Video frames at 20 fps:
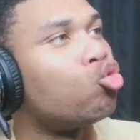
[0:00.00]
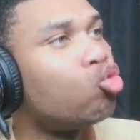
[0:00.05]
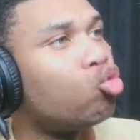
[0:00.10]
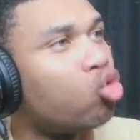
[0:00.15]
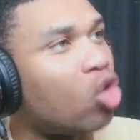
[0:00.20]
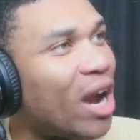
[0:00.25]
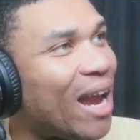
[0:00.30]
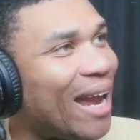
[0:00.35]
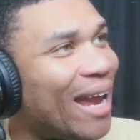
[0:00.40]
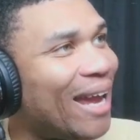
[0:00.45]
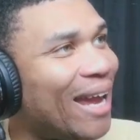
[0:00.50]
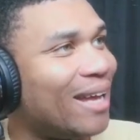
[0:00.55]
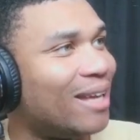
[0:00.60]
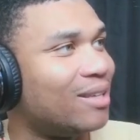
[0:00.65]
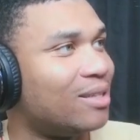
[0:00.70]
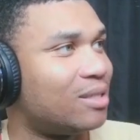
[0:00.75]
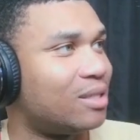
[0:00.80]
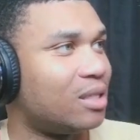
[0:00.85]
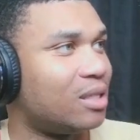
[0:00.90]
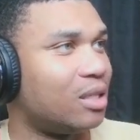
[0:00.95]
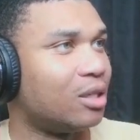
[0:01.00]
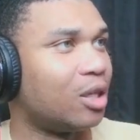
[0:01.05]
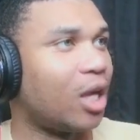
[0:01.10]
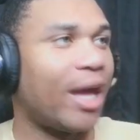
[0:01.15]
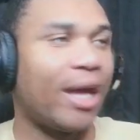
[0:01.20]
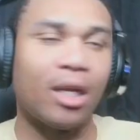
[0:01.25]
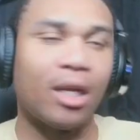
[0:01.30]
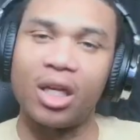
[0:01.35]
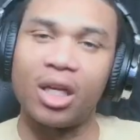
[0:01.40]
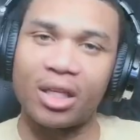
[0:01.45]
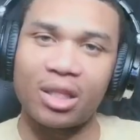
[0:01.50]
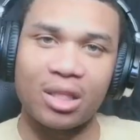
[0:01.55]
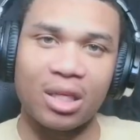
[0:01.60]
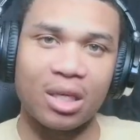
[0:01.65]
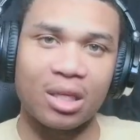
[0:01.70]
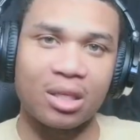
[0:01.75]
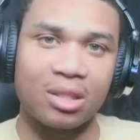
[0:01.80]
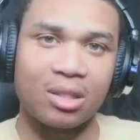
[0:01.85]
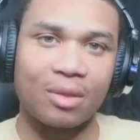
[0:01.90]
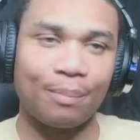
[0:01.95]
crazy. Hey, look at
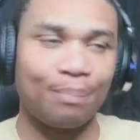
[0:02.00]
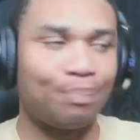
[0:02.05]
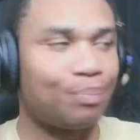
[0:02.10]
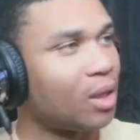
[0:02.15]
this.